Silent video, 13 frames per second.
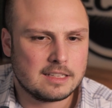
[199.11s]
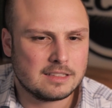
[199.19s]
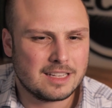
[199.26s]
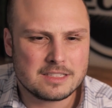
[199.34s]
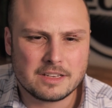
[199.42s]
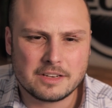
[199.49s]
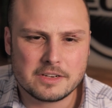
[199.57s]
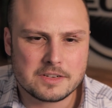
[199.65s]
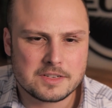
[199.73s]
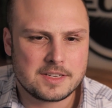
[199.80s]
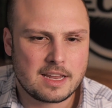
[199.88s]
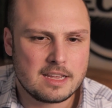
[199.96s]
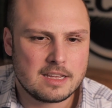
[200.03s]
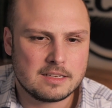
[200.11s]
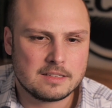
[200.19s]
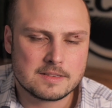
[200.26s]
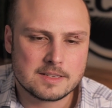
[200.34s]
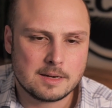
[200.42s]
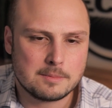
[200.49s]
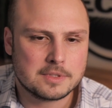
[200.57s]
let's understand
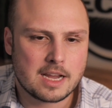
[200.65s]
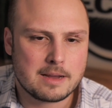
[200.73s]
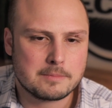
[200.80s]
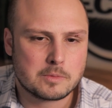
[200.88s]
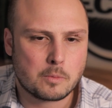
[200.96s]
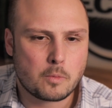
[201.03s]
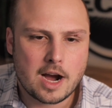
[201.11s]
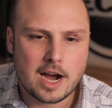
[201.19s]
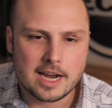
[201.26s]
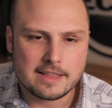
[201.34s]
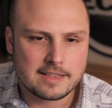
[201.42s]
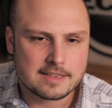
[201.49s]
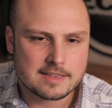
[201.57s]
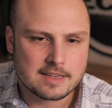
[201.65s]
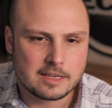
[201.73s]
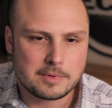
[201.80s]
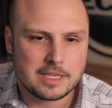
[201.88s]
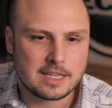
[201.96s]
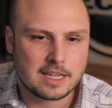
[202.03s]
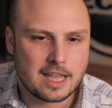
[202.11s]
sometimes why this can
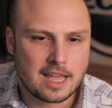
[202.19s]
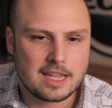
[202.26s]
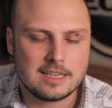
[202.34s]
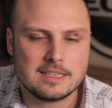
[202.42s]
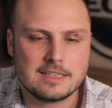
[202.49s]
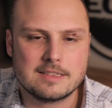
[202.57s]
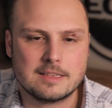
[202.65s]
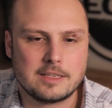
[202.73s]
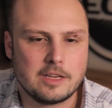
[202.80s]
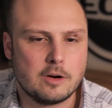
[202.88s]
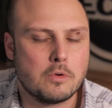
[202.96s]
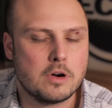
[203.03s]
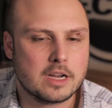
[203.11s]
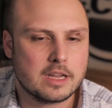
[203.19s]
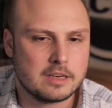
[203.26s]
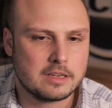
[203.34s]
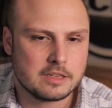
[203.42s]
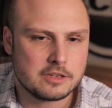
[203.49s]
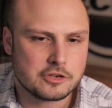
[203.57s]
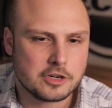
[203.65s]
be the case, what can
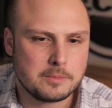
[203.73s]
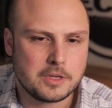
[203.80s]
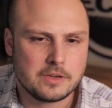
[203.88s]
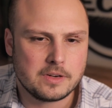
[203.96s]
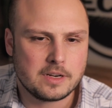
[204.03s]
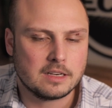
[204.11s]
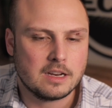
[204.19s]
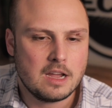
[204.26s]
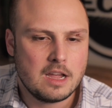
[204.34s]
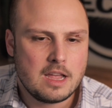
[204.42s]
contribute, and